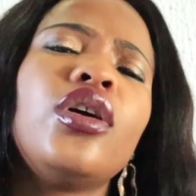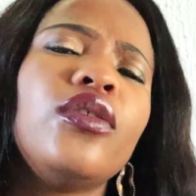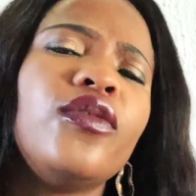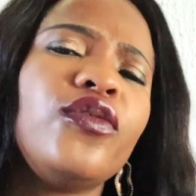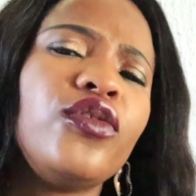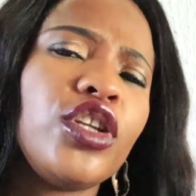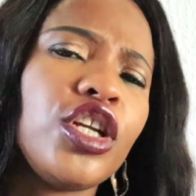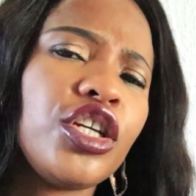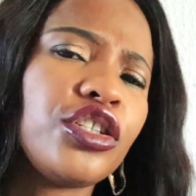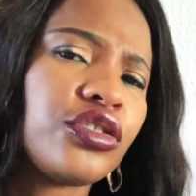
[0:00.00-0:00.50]

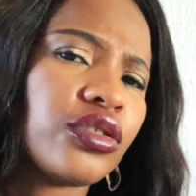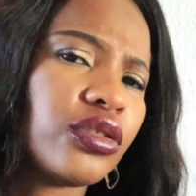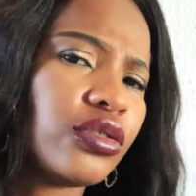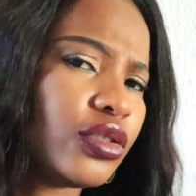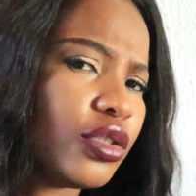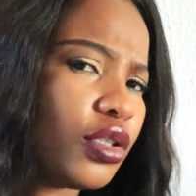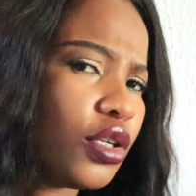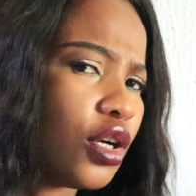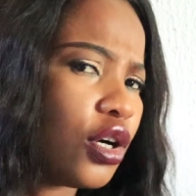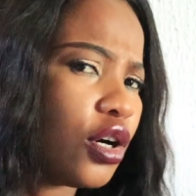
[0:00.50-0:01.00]

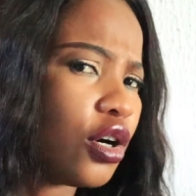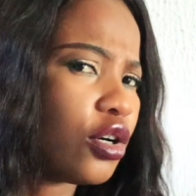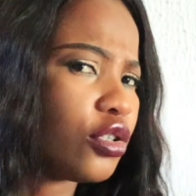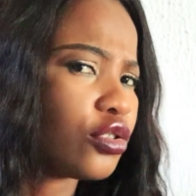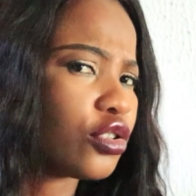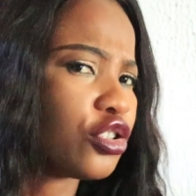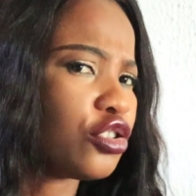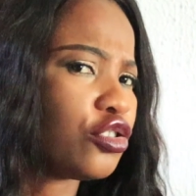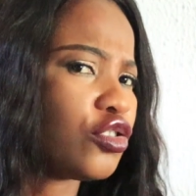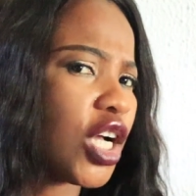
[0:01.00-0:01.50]
ovulation?
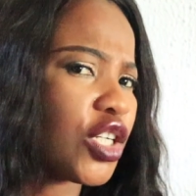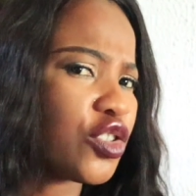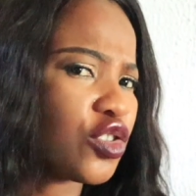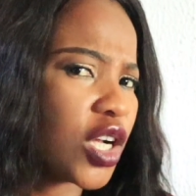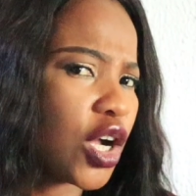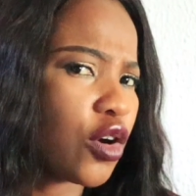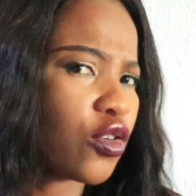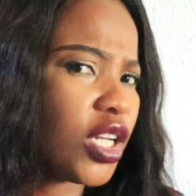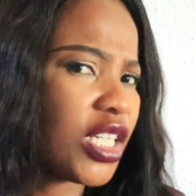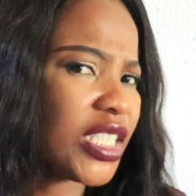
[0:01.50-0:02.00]
Does she know how
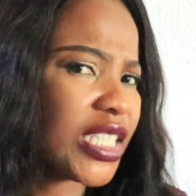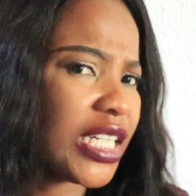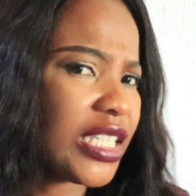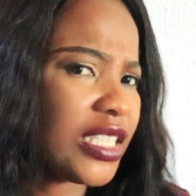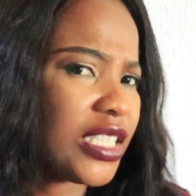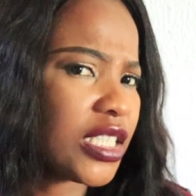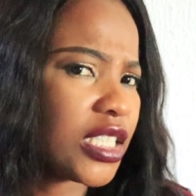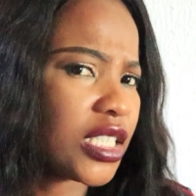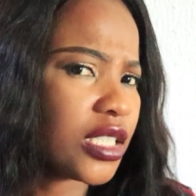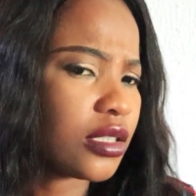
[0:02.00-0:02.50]
to calculate
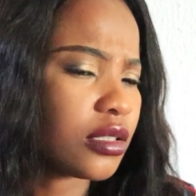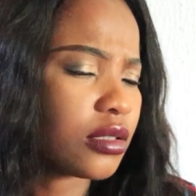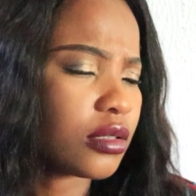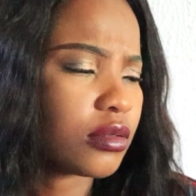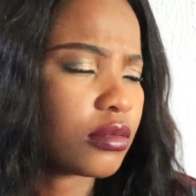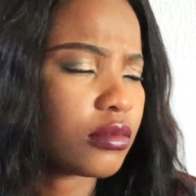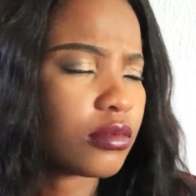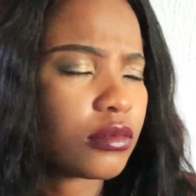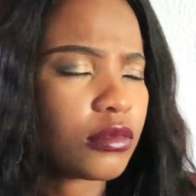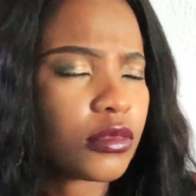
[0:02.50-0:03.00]
anything?
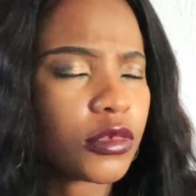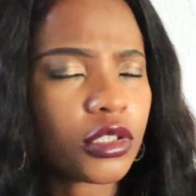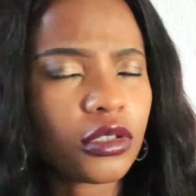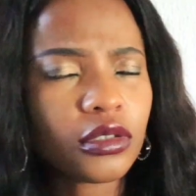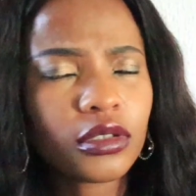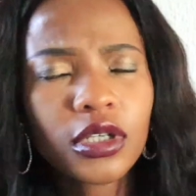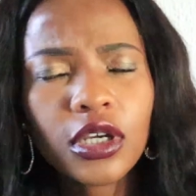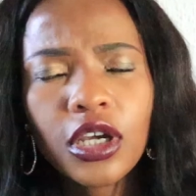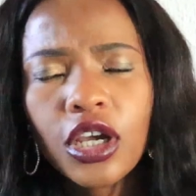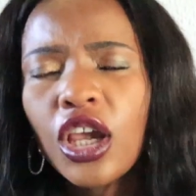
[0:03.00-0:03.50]

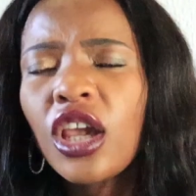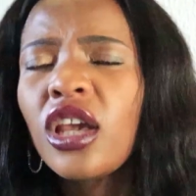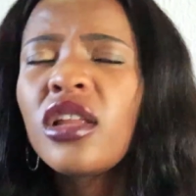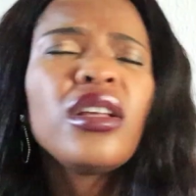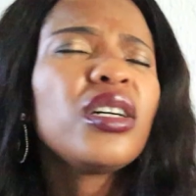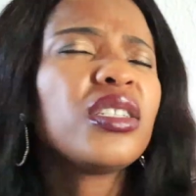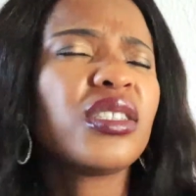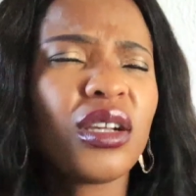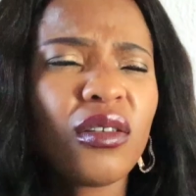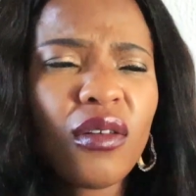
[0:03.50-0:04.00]

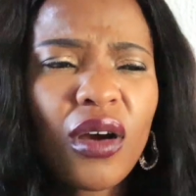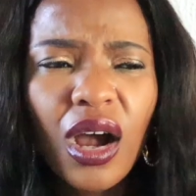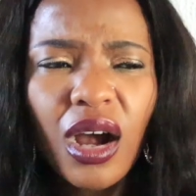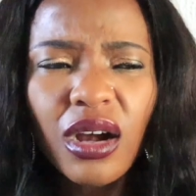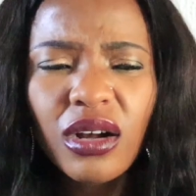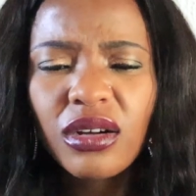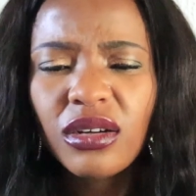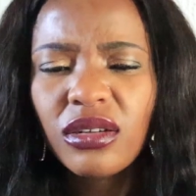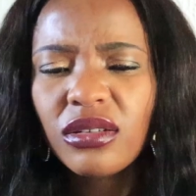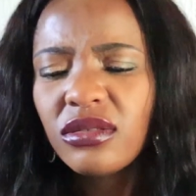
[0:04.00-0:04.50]
It doesn't
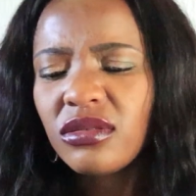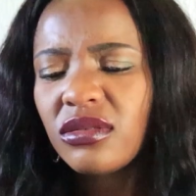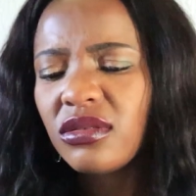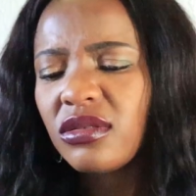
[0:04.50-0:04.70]
work.